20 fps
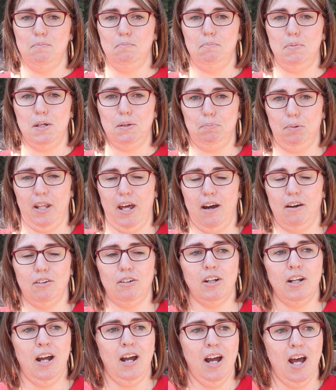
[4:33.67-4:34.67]
be
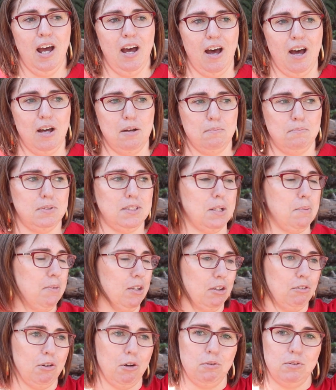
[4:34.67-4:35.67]
plowed, some of
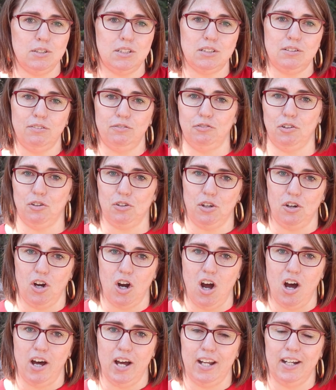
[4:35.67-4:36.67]
the roads further
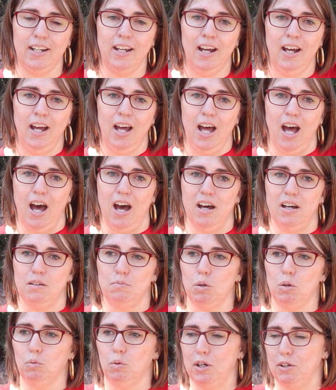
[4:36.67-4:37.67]
on.
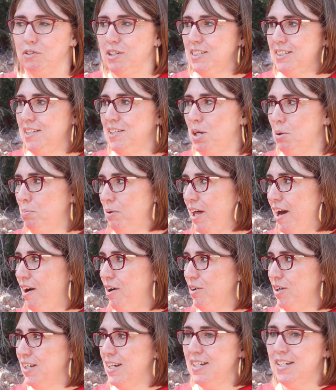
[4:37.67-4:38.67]
One reason they're
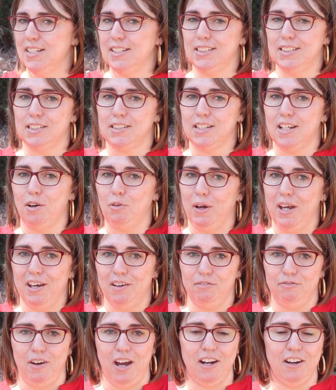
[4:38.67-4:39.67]
plowed is we
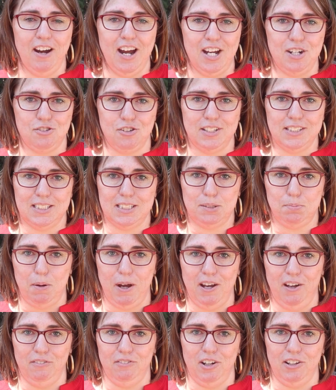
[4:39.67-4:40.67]
have fire hydrants
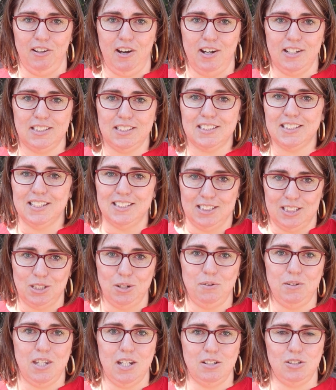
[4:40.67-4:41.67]
by all of our lots, and
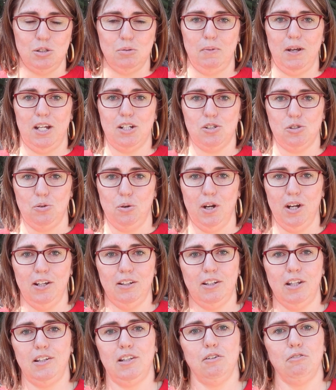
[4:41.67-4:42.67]
so they do make sure
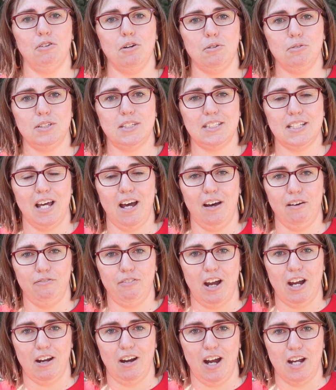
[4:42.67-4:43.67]
that the roads that have
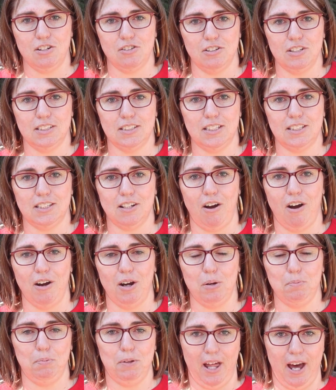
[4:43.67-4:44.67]
fire hydrants
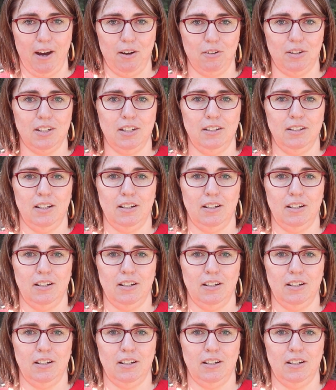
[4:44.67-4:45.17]
are plowed